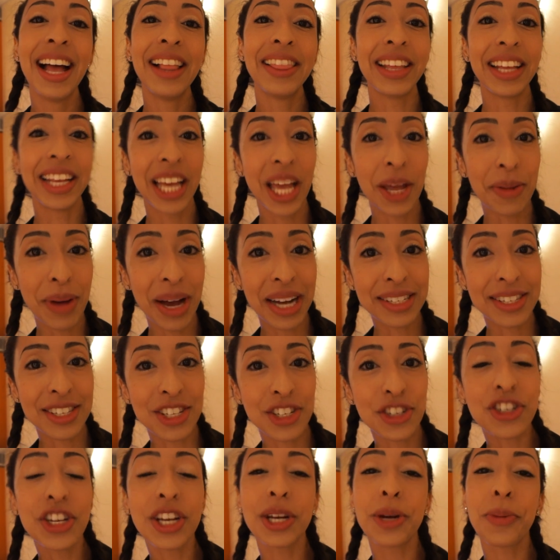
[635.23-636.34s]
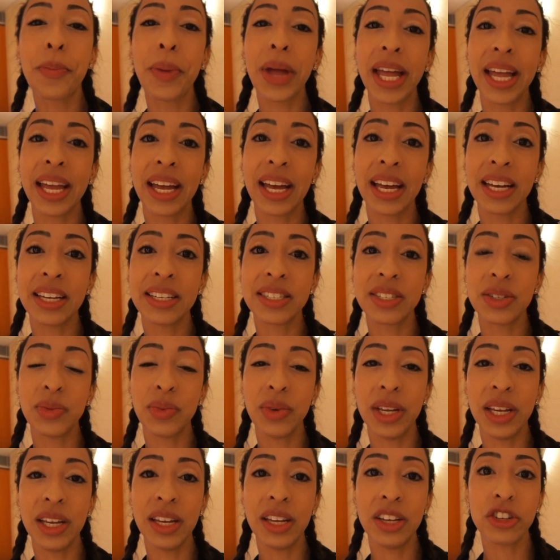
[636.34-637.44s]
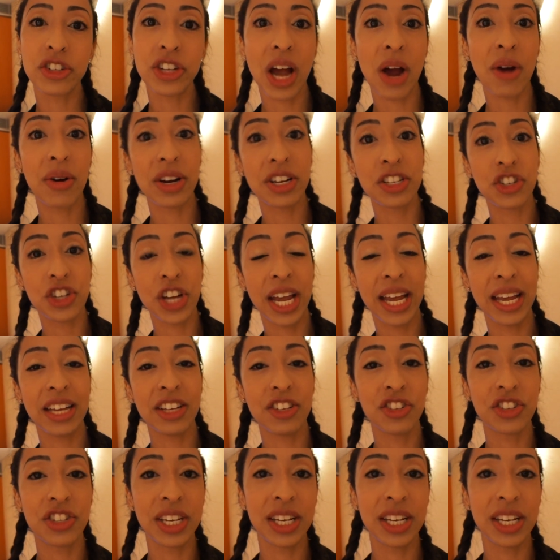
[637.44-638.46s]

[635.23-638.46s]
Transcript: then came back to the ship and we showered and changed,